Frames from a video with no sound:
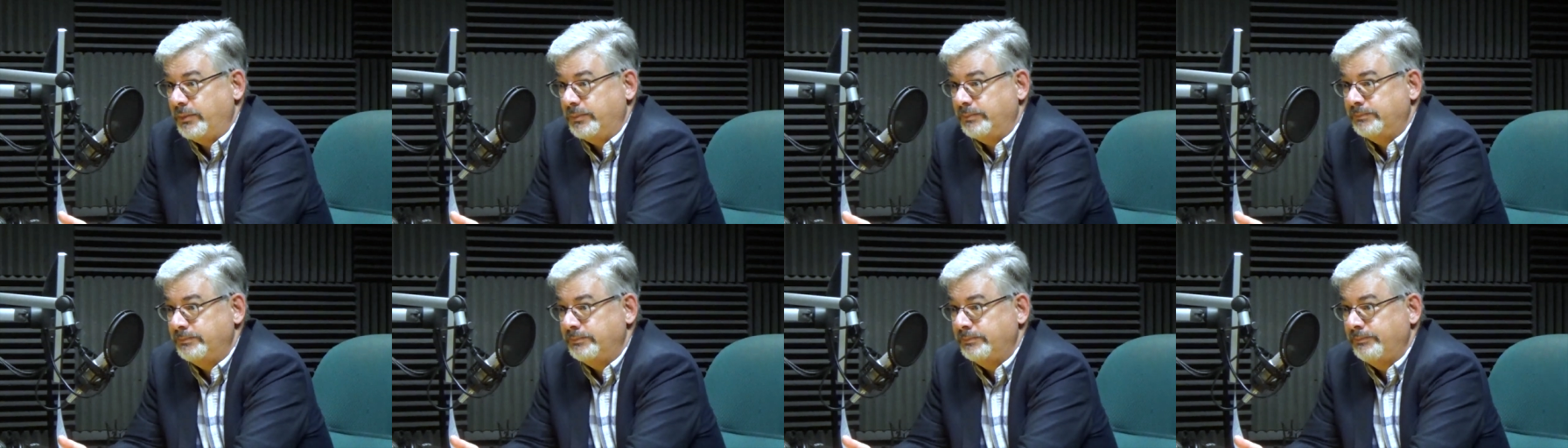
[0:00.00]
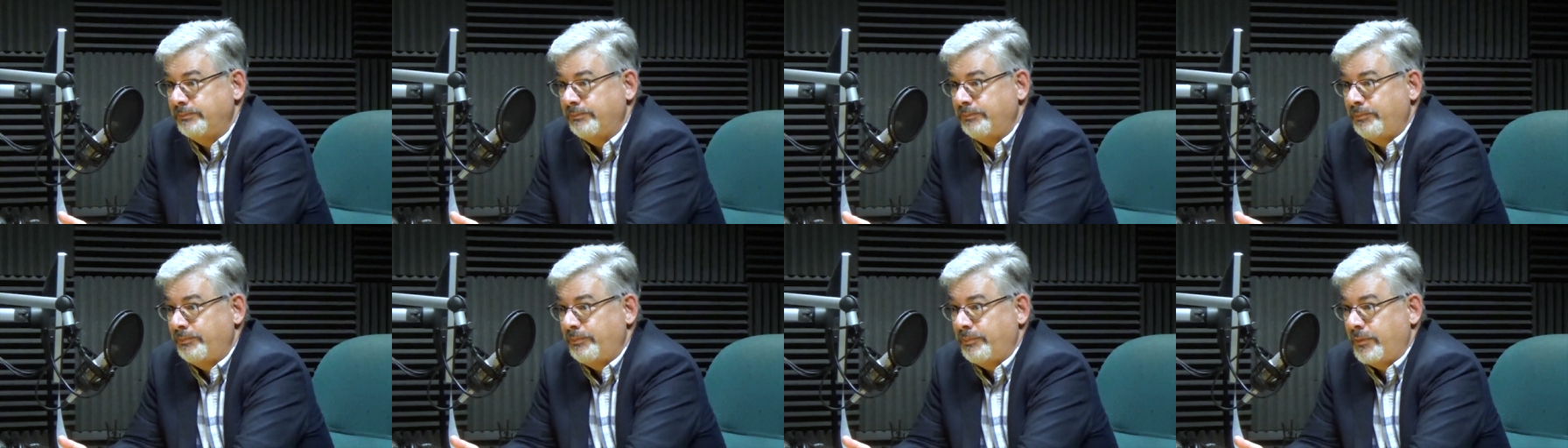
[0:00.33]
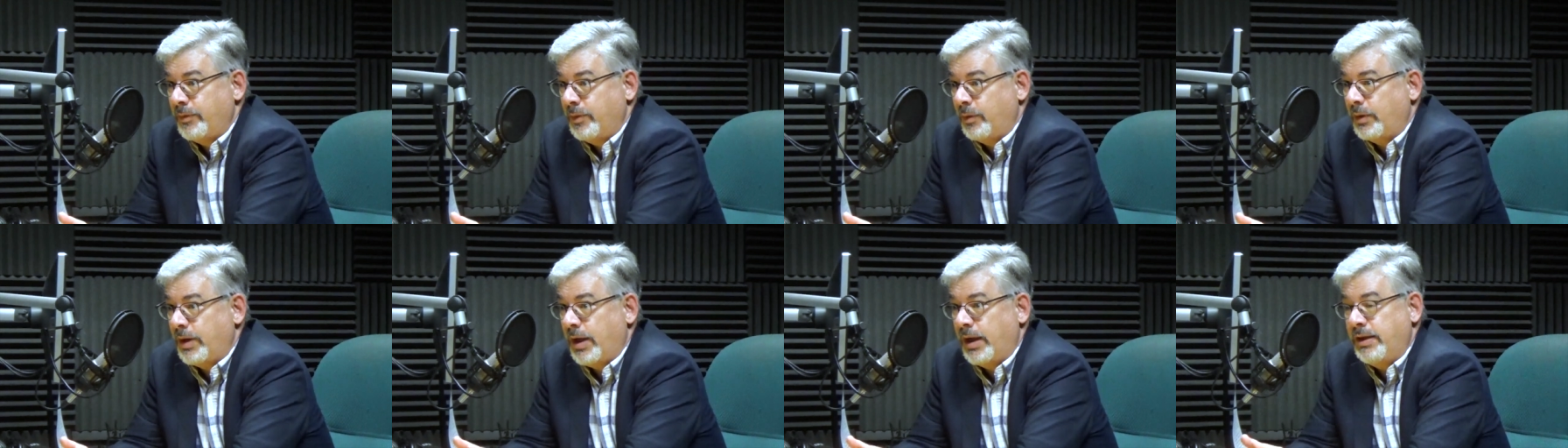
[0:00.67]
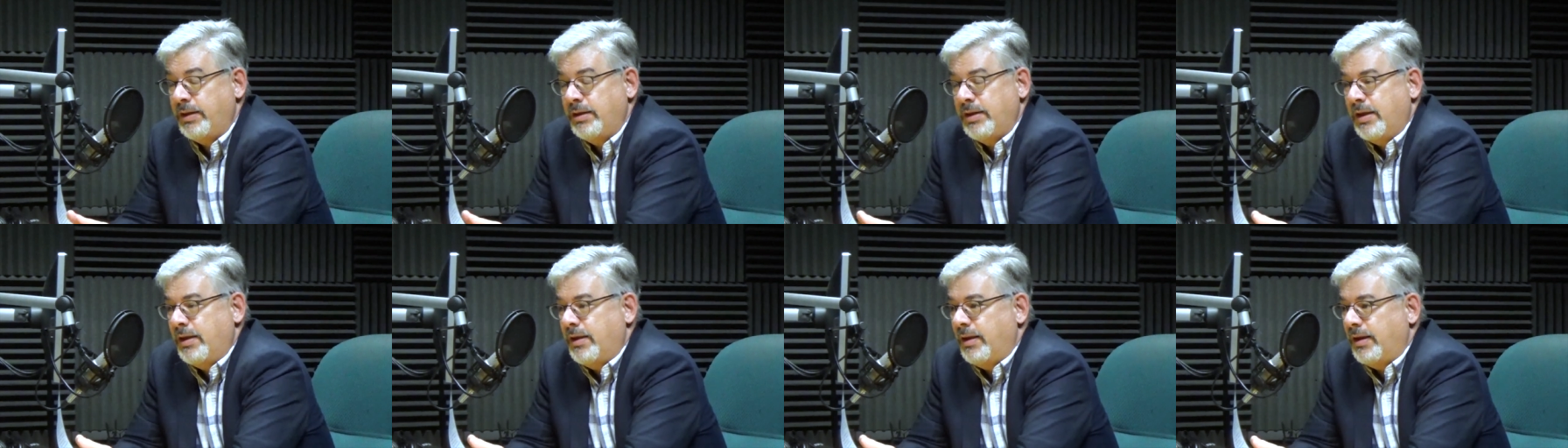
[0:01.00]
Mm. Okay,
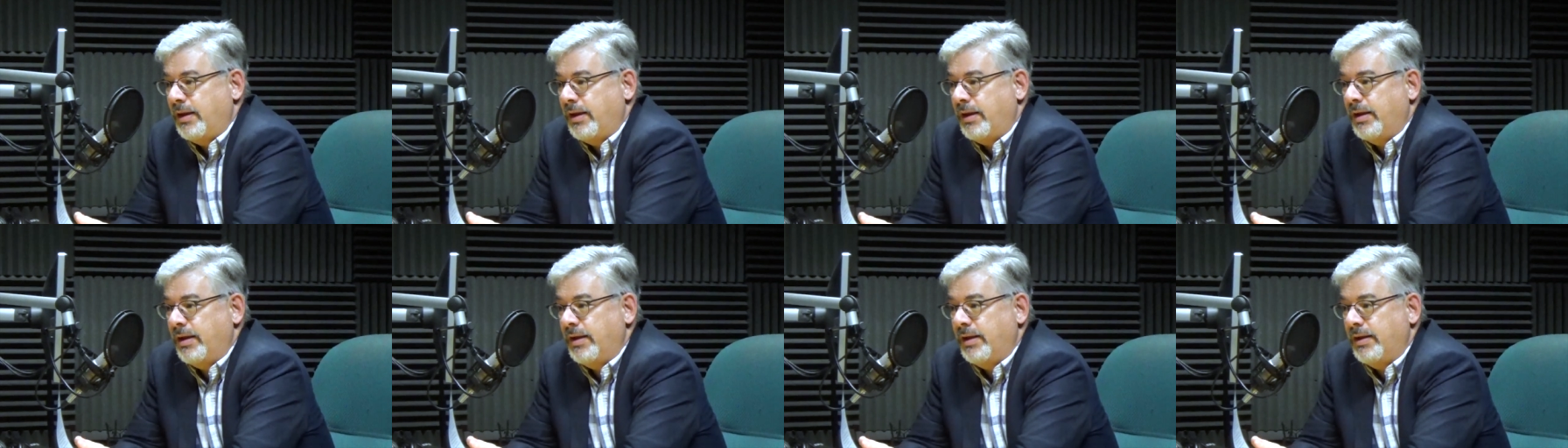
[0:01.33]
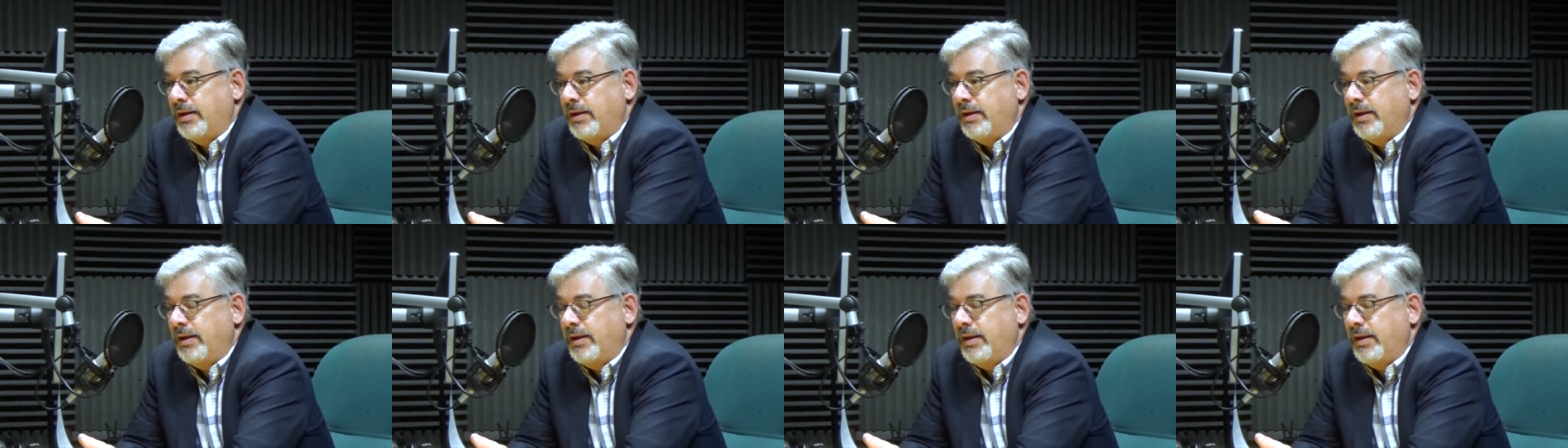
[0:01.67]
uh,